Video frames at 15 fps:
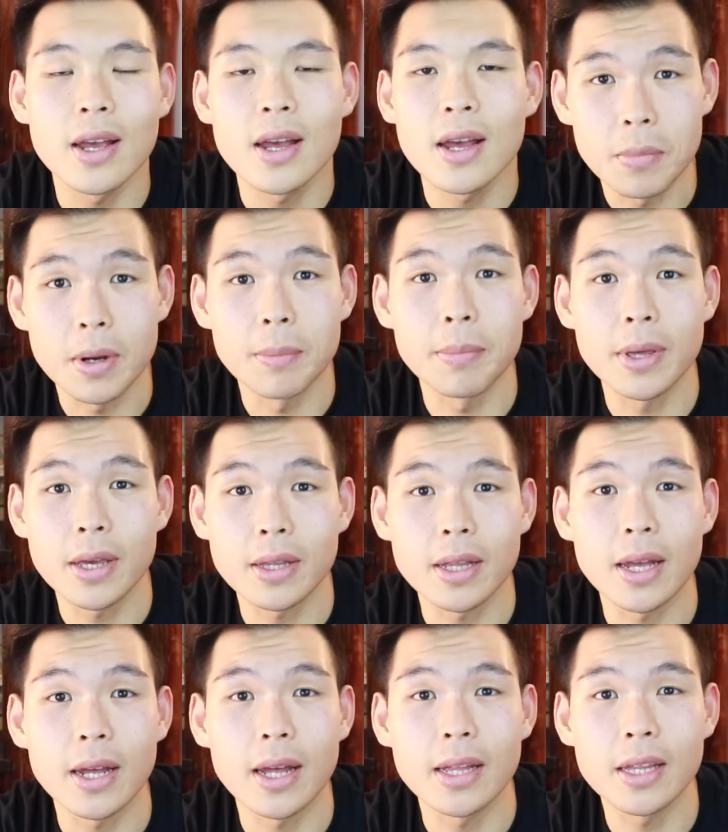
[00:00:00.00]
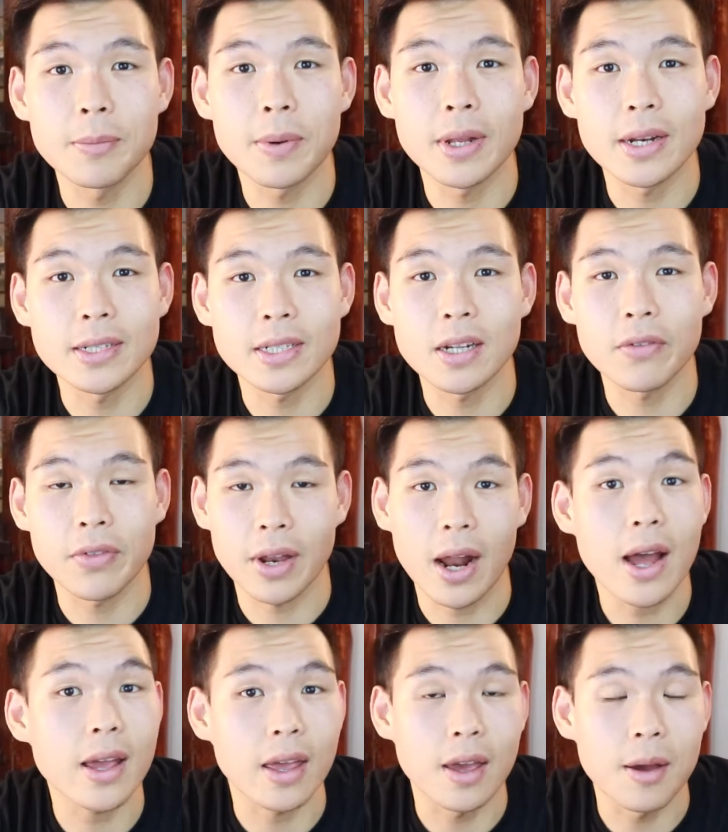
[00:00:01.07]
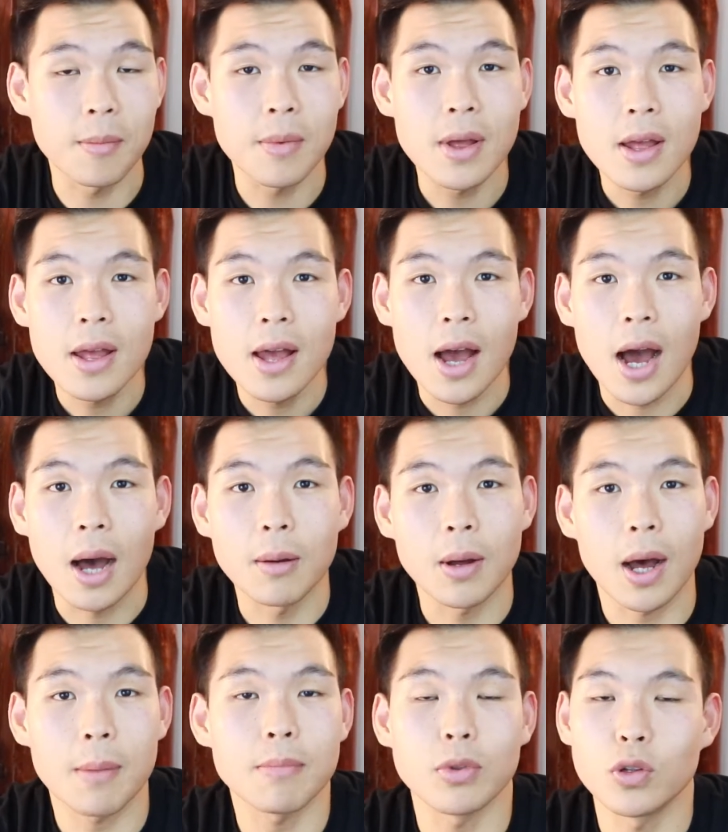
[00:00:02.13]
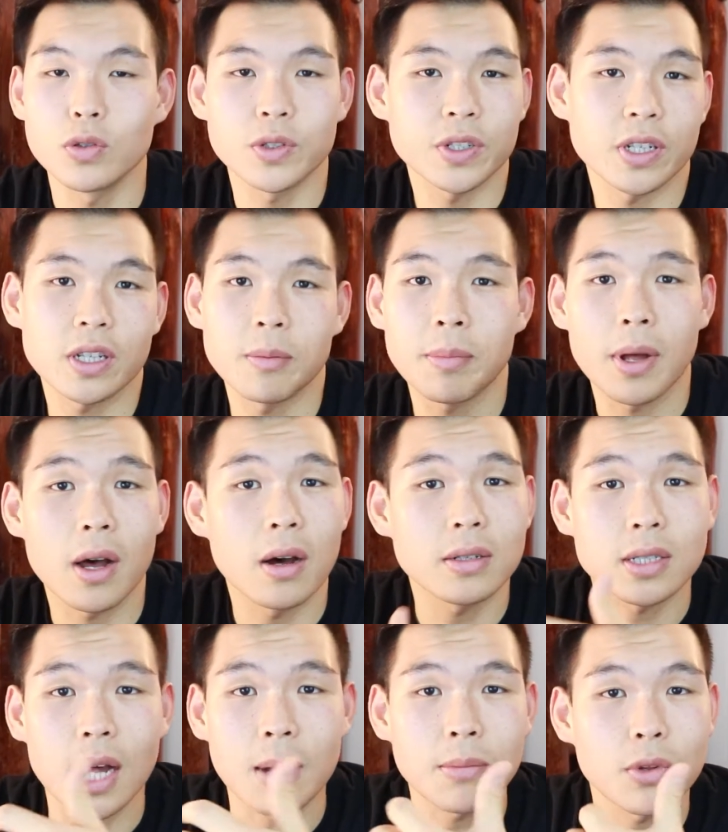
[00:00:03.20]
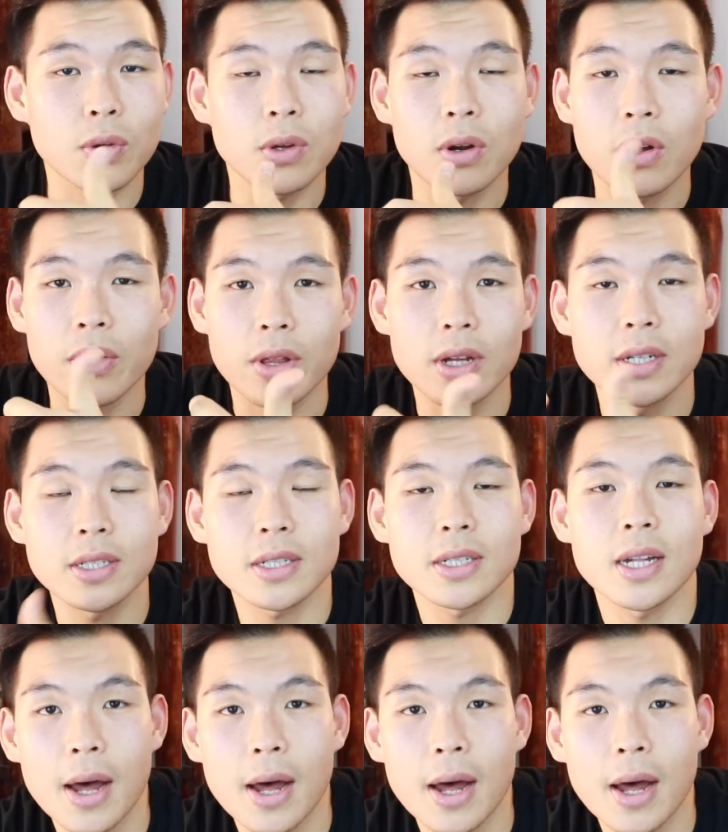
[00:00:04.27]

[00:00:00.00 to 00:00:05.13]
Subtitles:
But being the independent self that I am, I'm loosening the belt. So I'm doing all this.